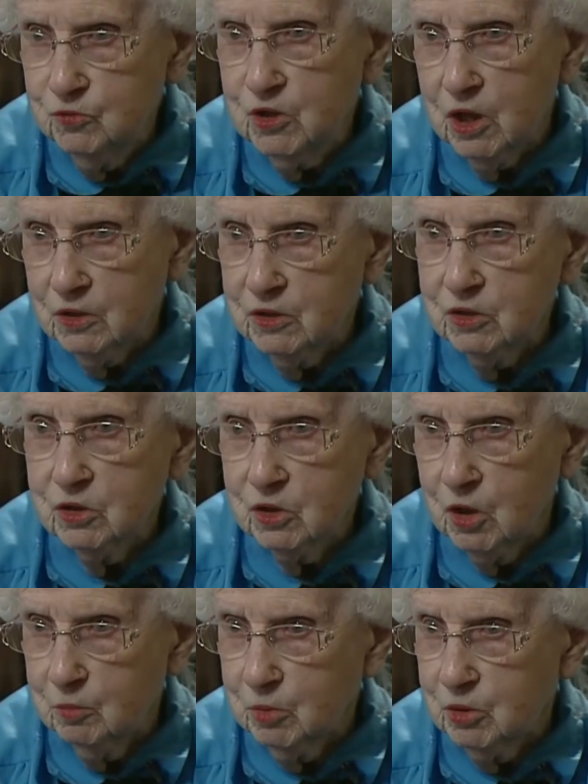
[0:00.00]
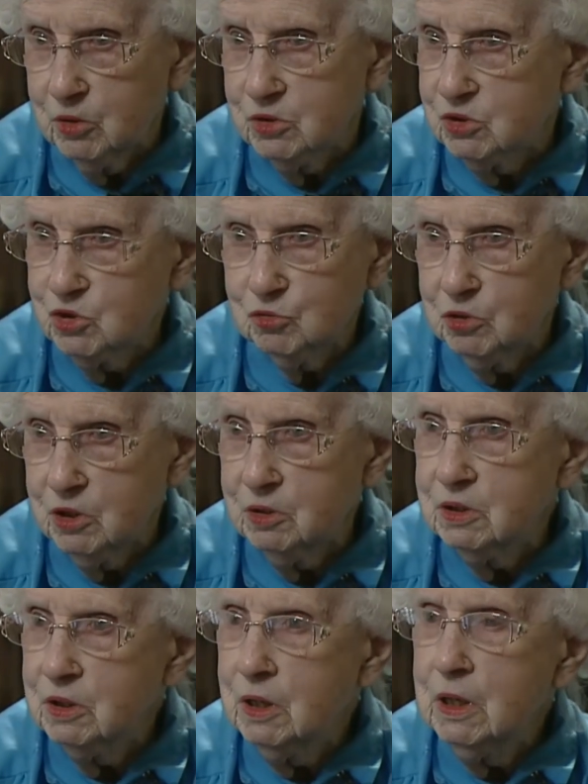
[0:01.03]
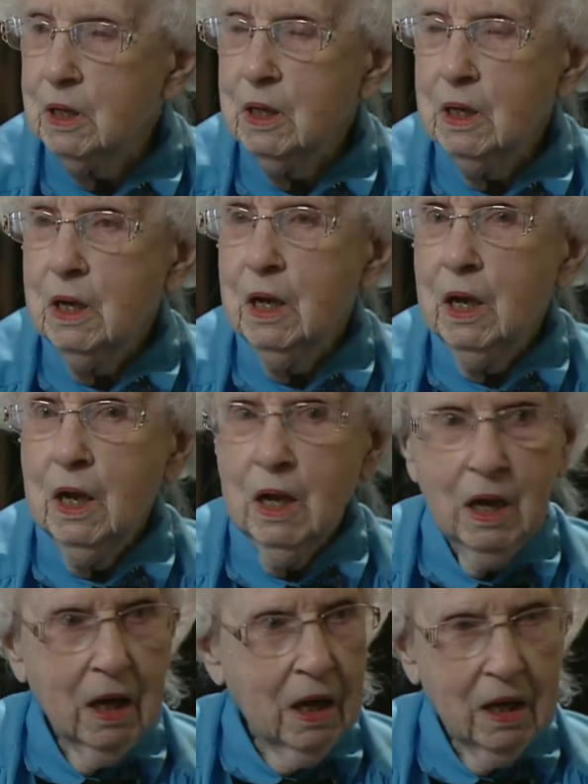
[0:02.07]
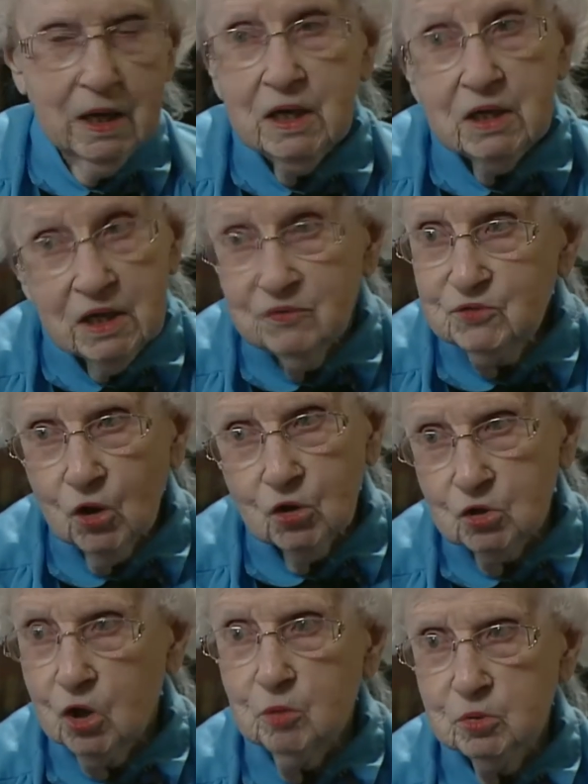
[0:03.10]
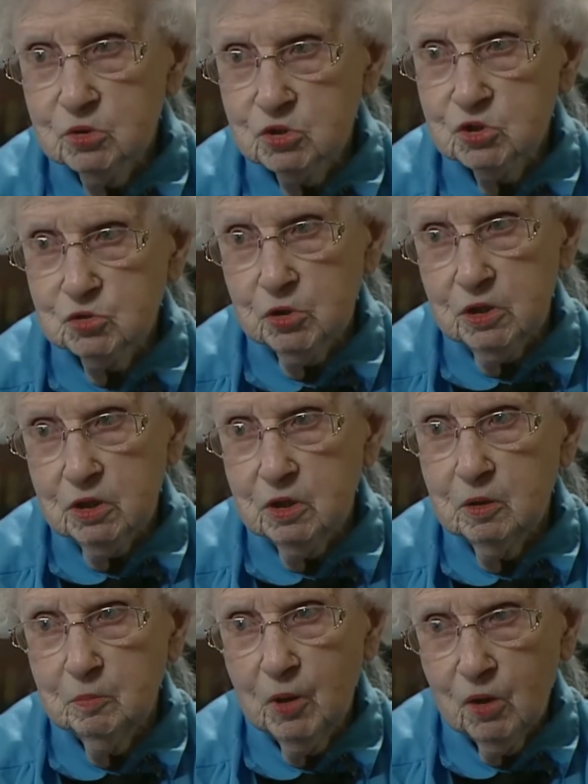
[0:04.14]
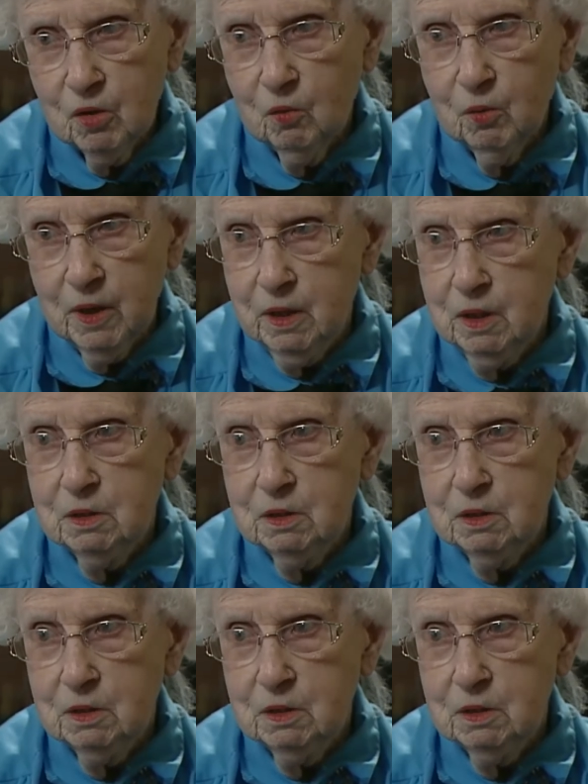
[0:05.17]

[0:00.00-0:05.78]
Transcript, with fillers: down there to Cumberland Street he lived on Cumberland Street, a block away.